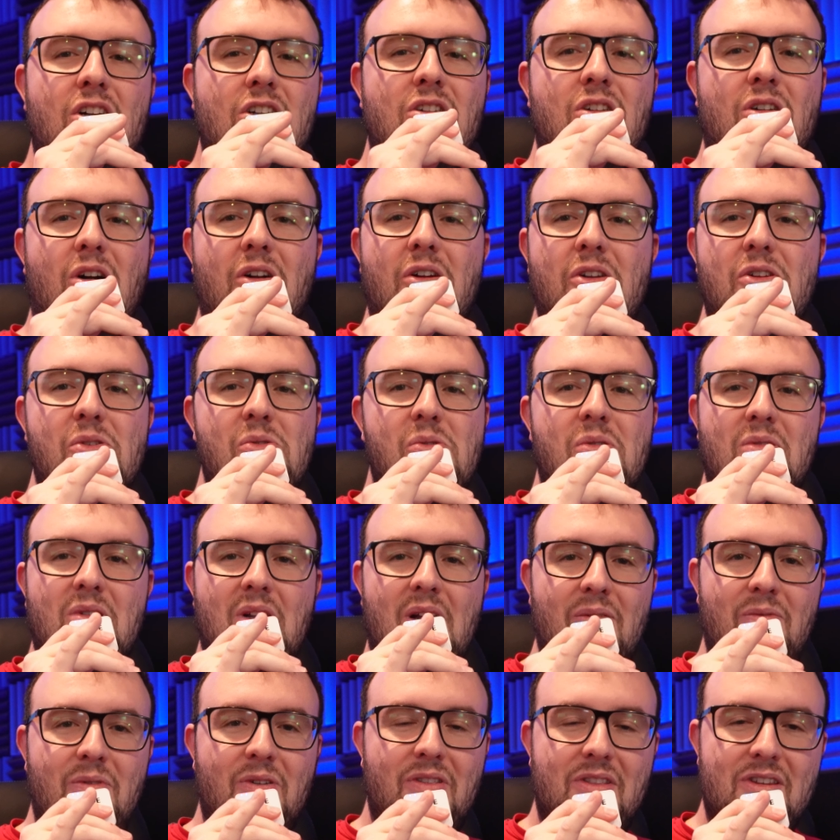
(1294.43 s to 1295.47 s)
Are you in
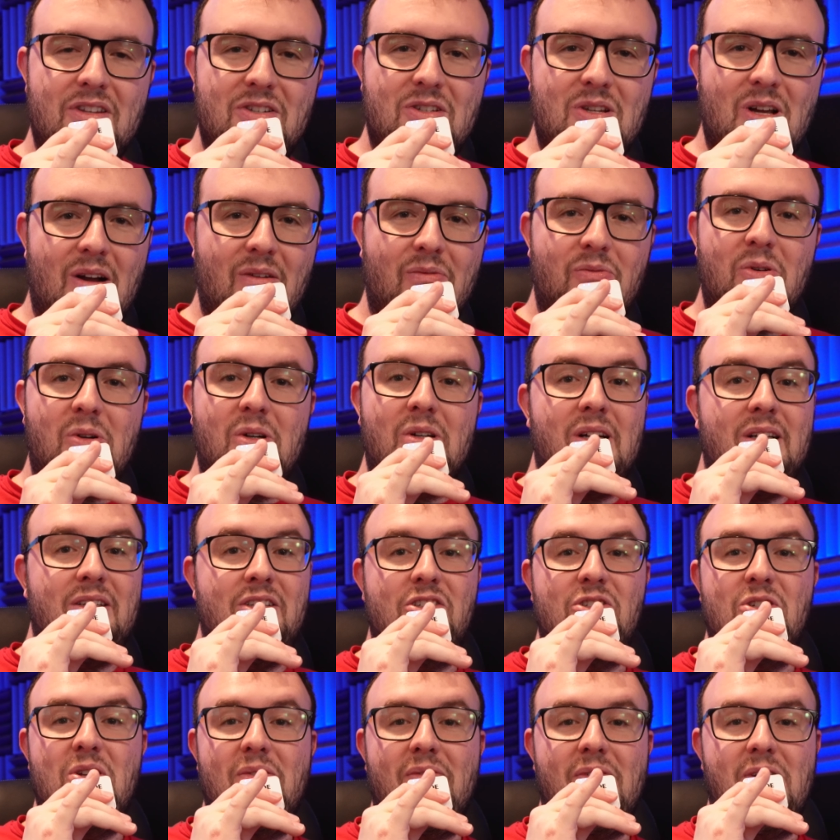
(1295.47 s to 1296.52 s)
love with the software?
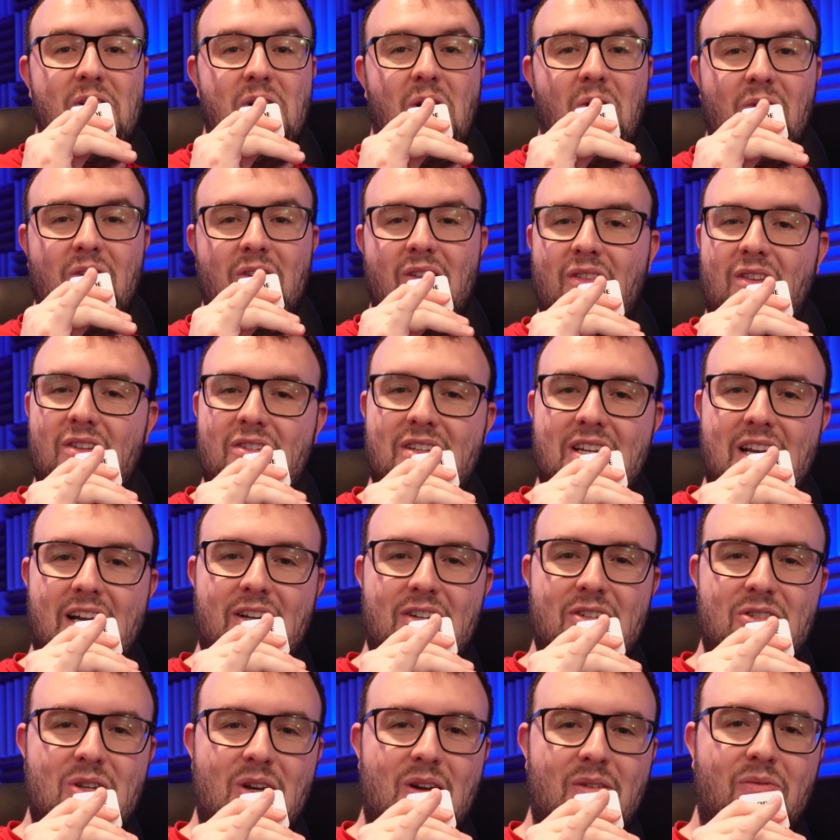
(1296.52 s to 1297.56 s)
Did you even know that this kind
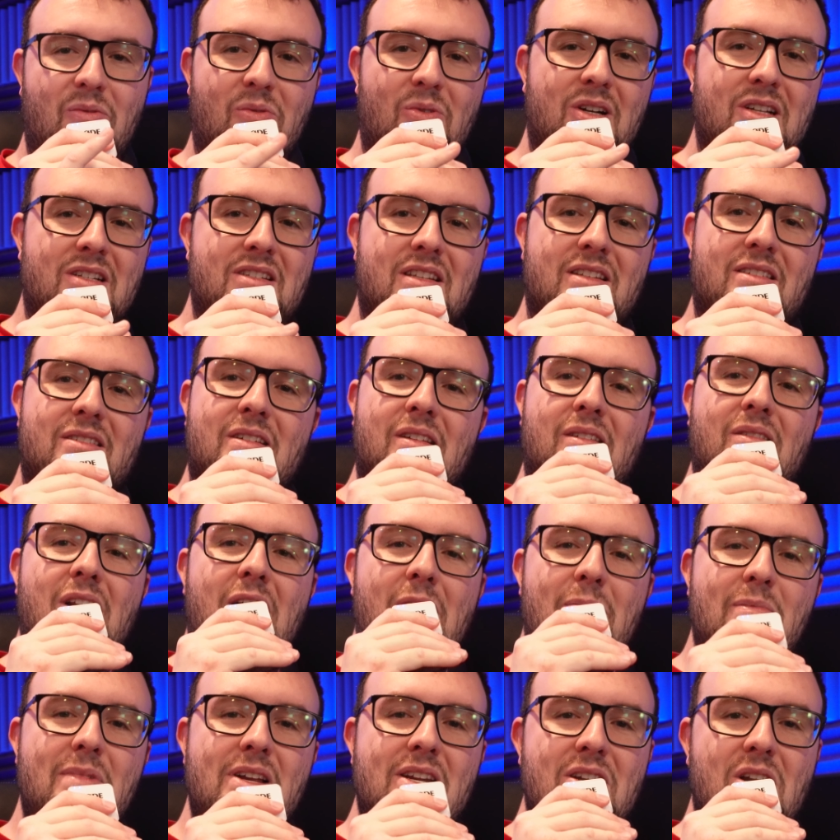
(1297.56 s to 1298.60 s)
of software existed?
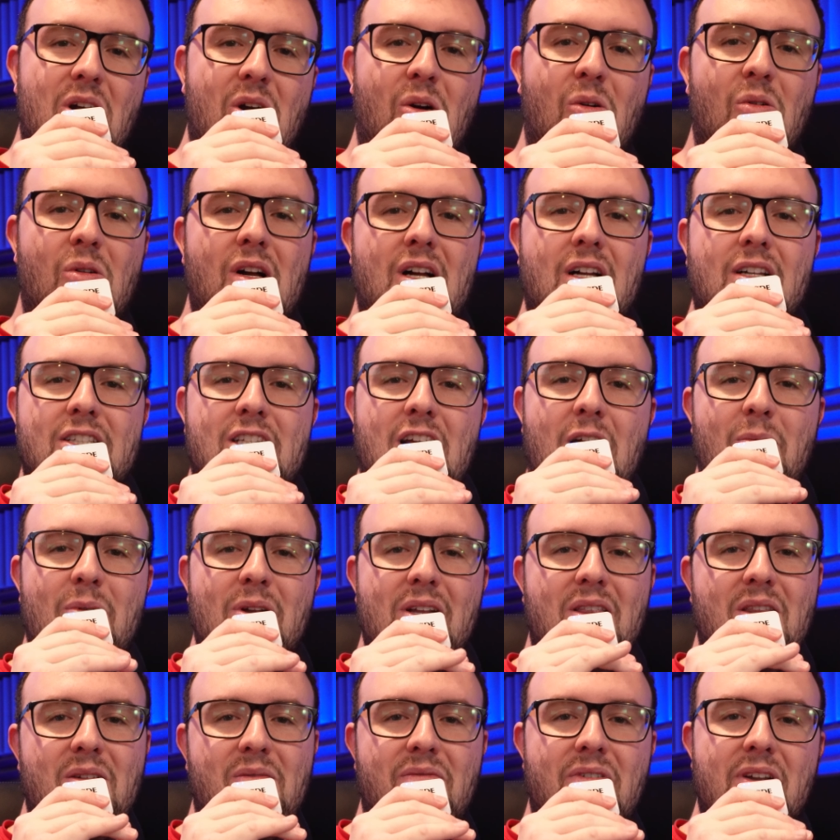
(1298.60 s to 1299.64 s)
Let me know. Tell me
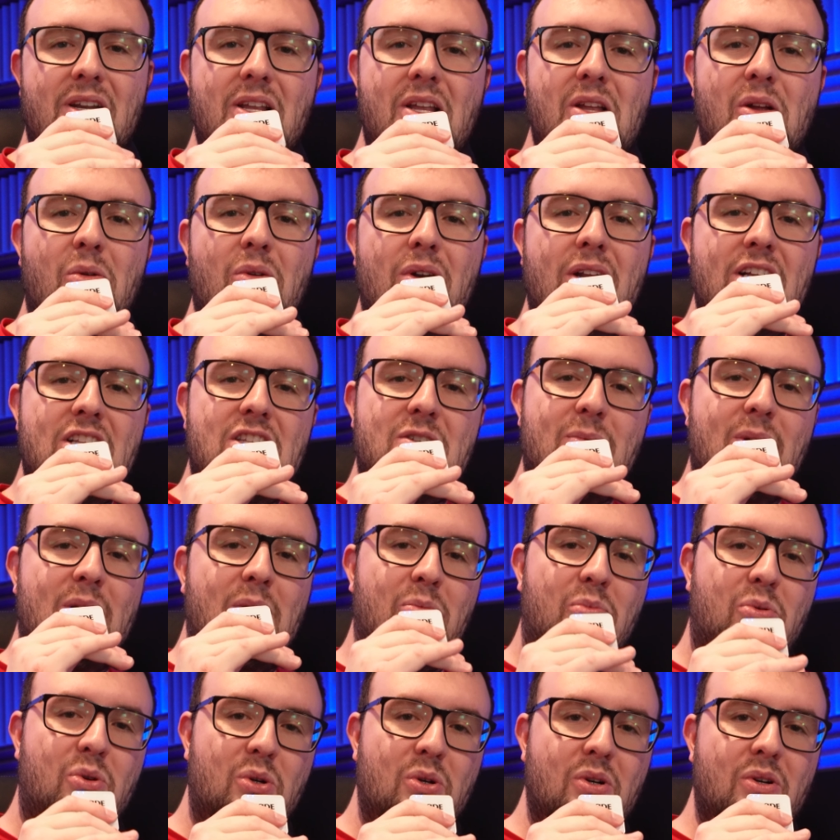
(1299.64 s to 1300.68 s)
if the video needs to be
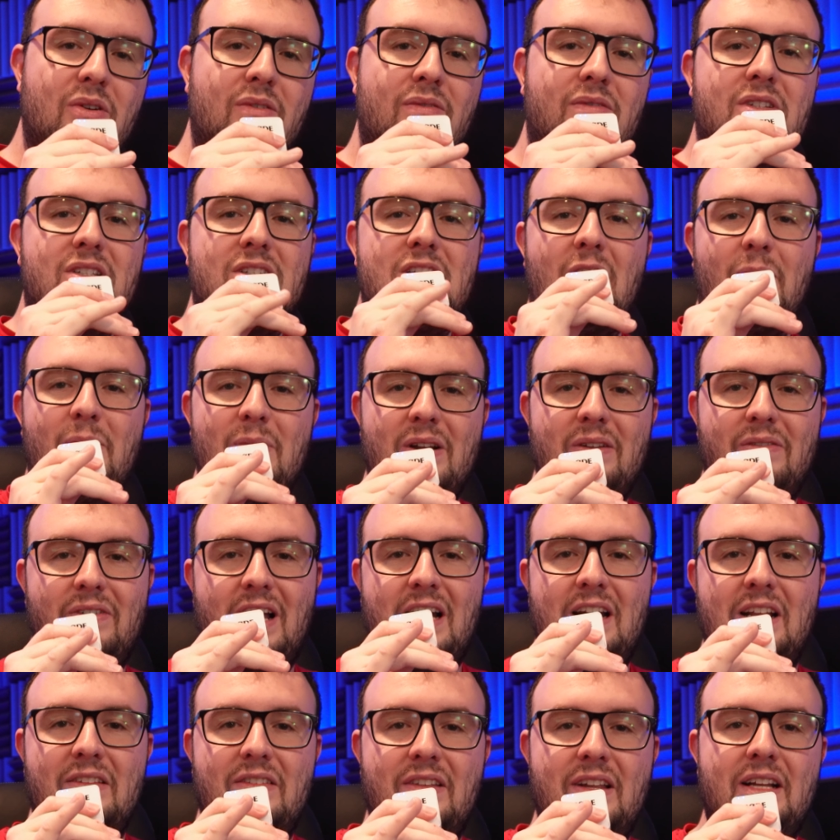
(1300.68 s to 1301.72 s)
improved. Tell me if
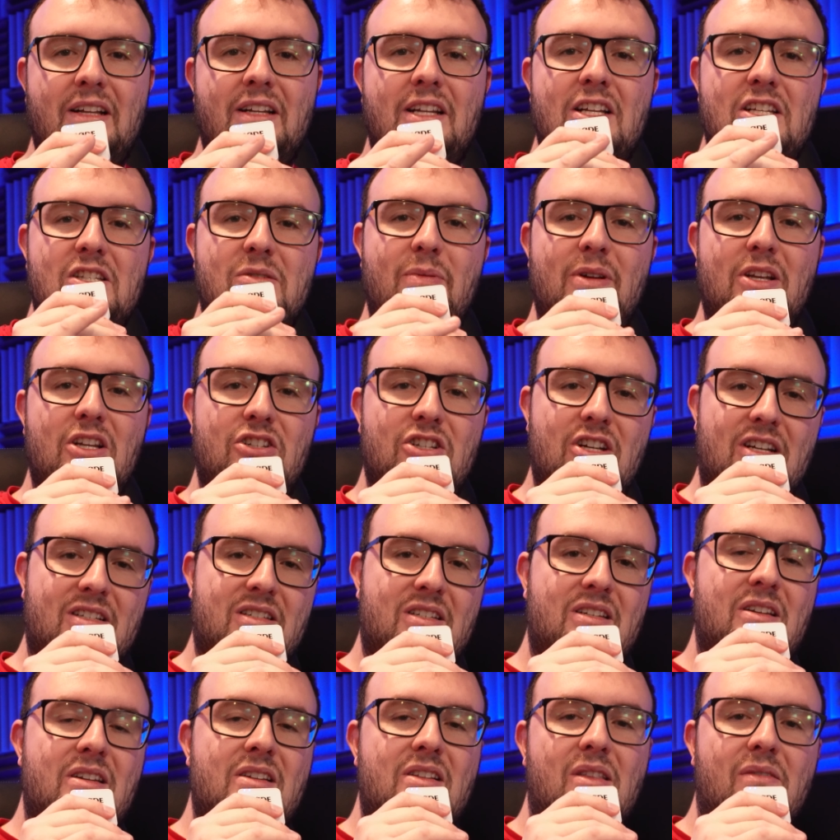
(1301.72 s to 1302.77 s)
anything needs to be
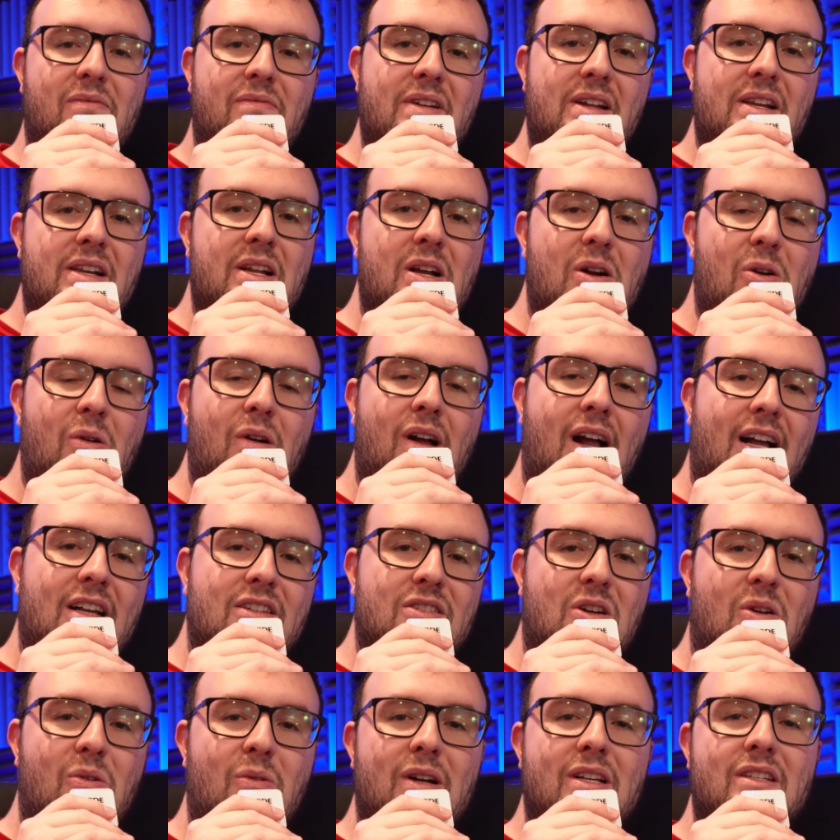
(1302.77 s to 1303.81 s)
adjusted in the video.
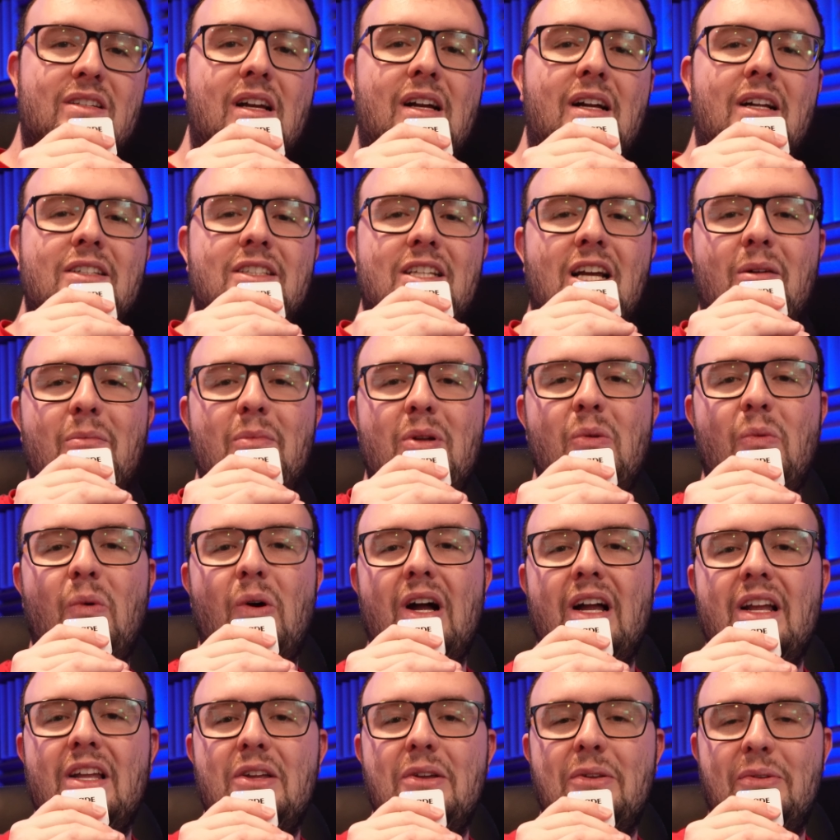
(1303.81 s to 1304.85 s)
As always, tell me
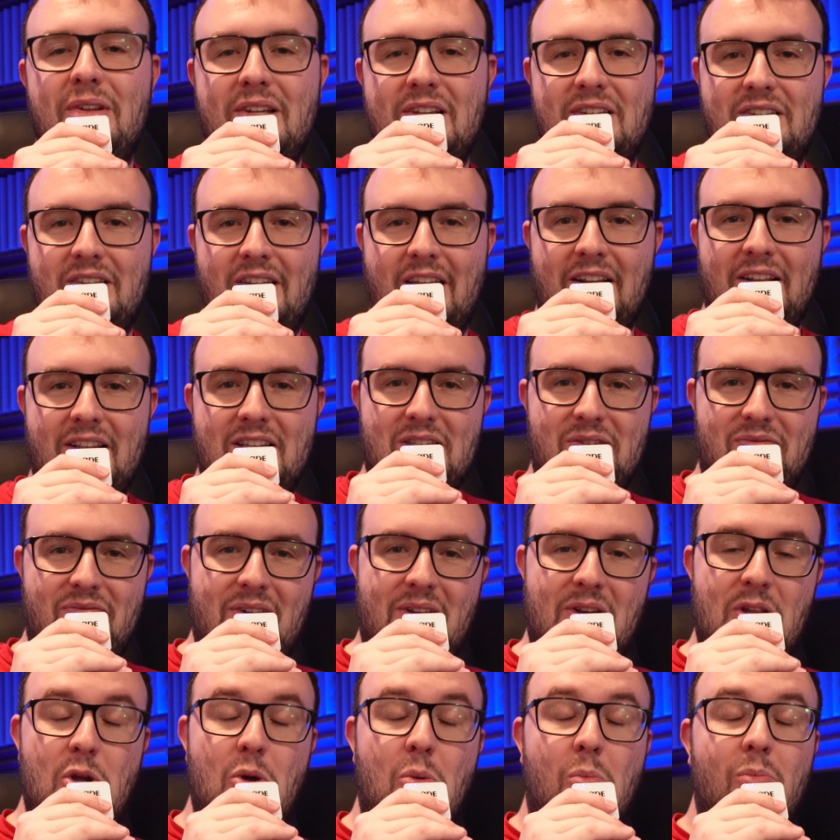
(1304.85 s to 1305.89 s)
why you dislike this
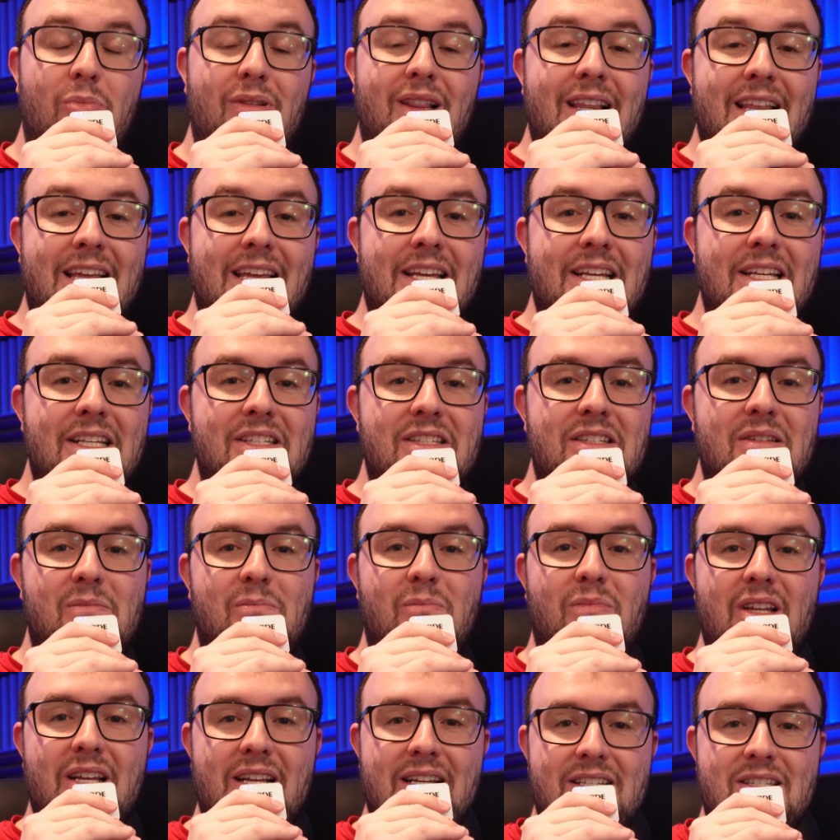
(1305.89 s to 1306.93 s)
video. Please,
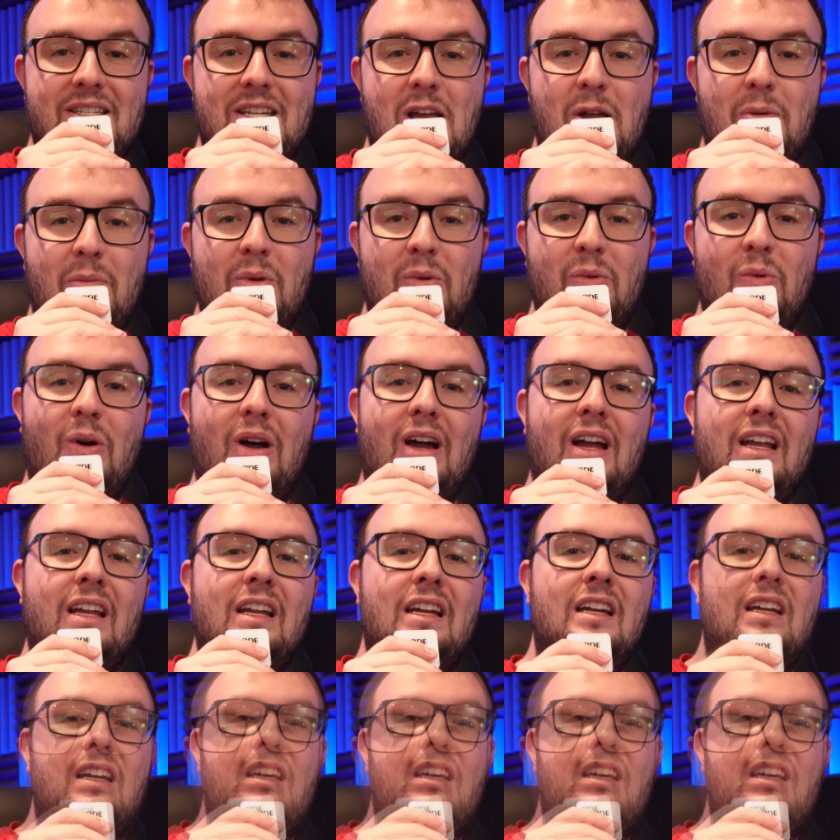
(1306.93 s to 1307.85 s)
please tell me why.